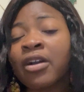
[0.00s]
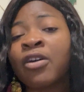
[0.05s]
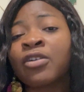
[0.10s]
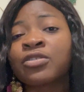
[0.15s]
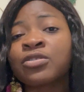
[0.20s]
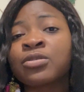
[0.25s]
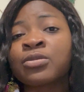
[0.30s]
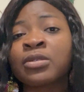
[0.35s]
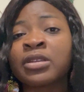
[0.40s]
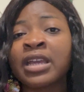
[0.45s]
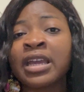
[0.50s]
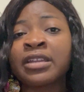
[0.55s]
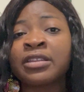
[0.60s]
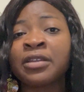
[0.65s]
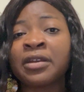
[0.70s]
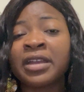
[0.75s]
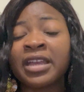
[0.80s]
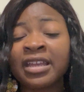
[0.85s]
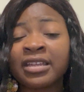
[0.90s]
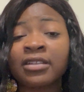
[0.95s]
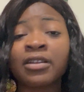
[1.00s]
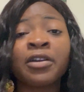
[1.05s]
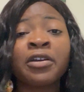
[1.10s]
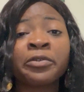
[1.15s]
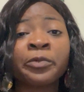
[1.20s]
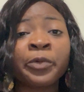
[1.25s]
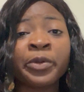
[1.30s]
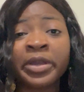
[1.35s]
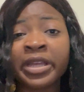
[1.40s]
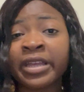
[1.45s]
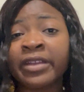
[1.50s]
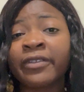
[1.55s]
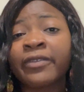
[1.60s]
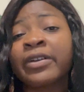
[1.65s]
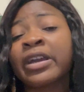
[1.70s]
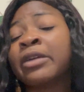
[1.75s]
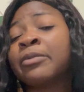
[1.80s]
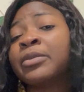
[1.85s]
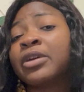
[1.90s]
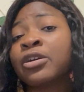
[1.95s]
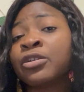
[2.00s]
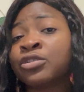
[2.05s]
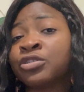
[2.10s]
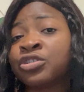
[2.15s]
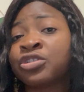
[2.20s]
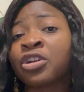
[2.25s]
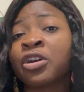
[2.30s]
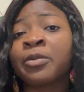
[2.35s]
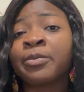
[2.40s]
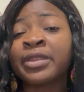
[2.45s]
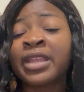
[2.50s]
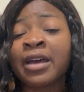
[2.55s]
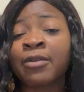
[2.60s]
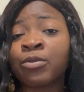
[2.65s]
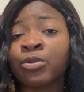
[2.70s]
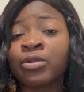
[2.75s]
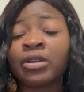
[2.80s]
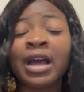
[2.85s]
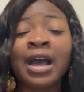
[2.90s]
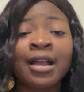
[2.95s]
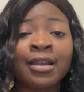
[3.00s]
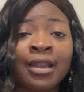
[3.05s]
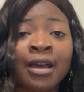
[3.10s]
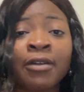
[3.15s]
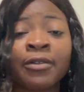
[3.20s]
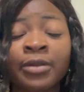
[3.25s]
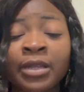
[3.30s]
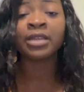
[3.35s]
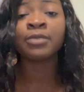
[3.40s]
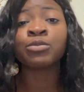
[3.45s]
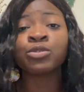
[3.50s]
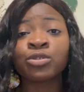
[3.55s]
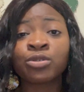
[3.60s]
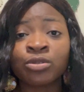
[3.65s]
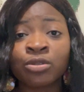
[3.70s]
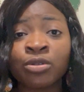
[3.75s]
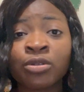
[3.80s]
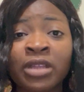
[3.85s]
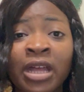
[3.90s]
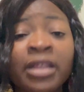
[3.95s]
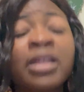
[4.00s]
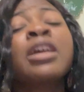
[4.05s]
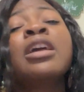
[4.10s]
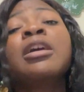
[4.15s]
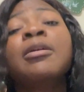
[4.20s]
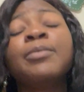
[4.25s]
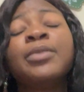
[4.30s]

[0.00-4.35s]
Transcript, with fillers: all together and god will give him a job that will allow him to do that